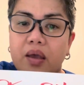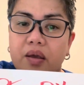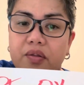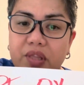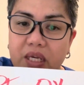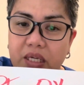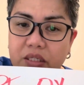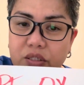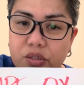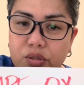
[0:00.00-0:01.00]

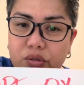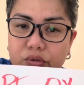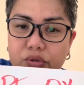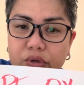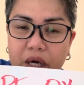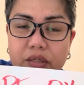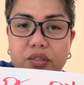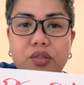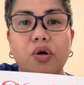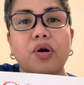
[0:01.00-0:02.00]
These 2 drugs
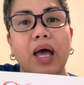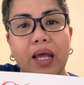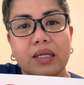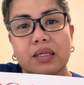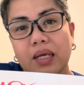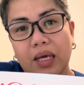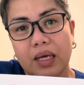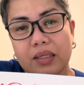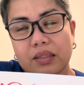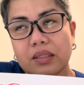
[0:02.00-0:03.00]
go hand in
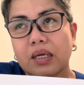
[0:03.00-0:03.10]
hand.